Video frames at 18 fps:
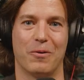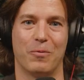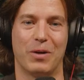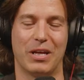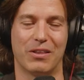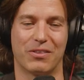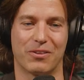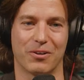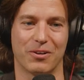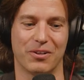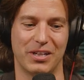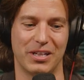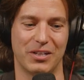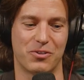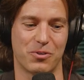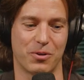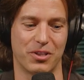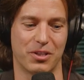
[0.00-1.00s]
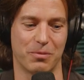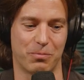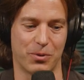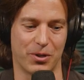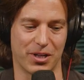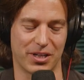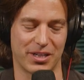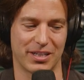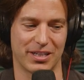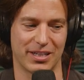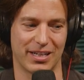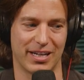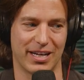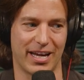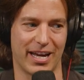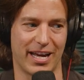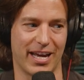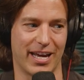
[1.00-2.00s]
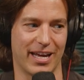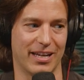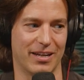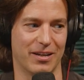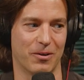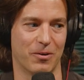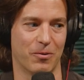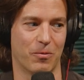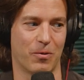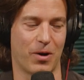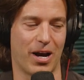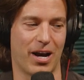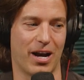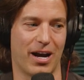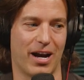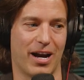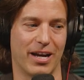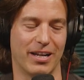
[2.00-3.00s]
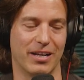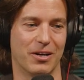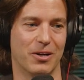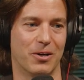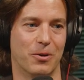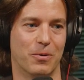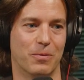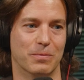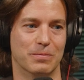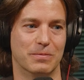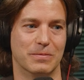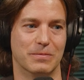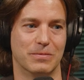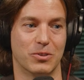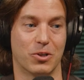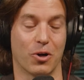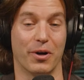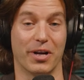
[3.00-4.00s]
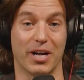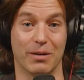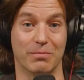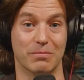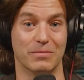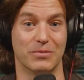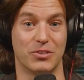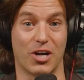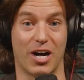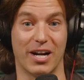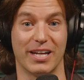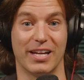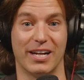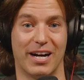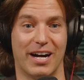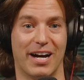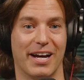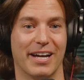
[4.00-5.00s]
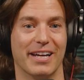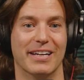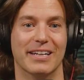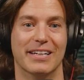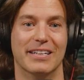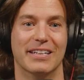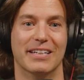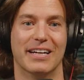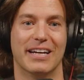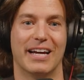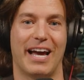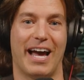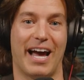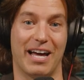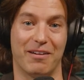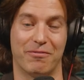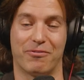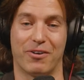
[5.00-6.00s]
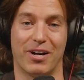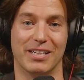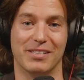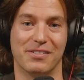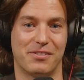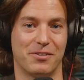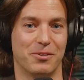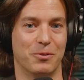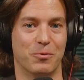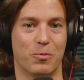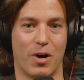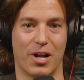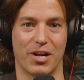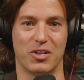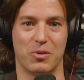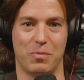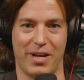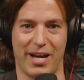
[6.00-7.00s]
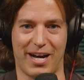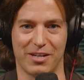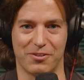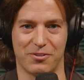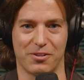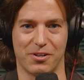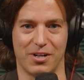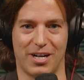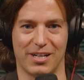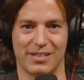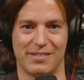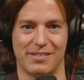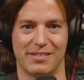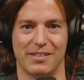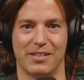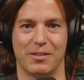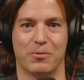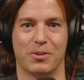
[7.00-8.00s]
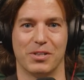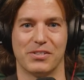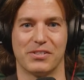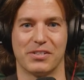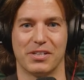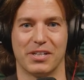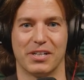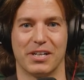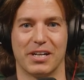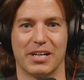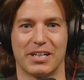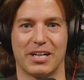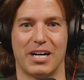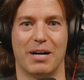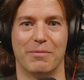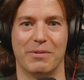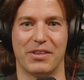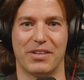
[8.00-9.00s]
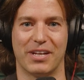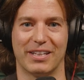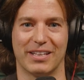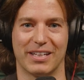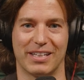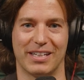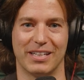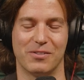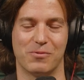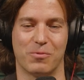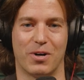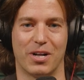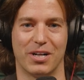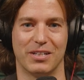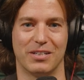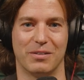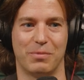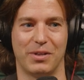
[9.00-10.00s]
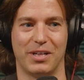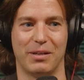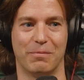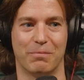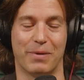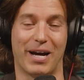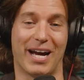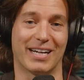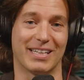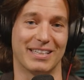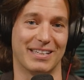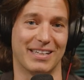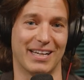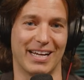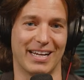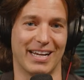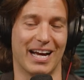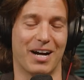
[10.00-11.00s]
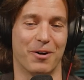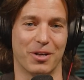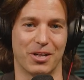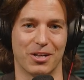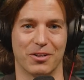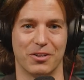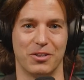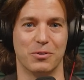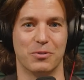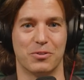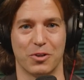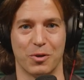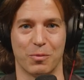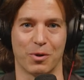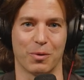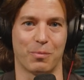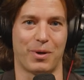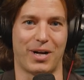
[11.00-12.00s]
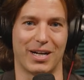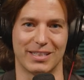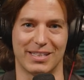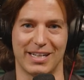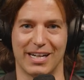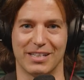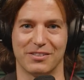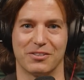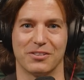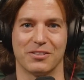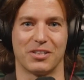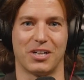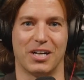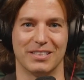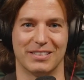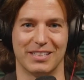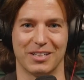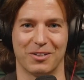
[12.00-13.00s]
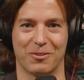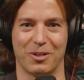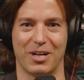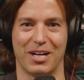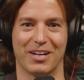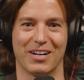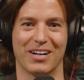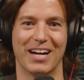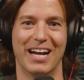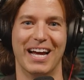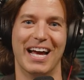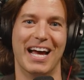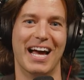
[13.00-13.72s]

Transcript: We thoroughly enjoyed the book, and thank you. I know growing up, Johnny and I had friends who wanted to be astronauts. It was a, a, mm-hmm. common thing that kids wanted to be back in the day. Now we hear YouTuber, podcaster, content creator.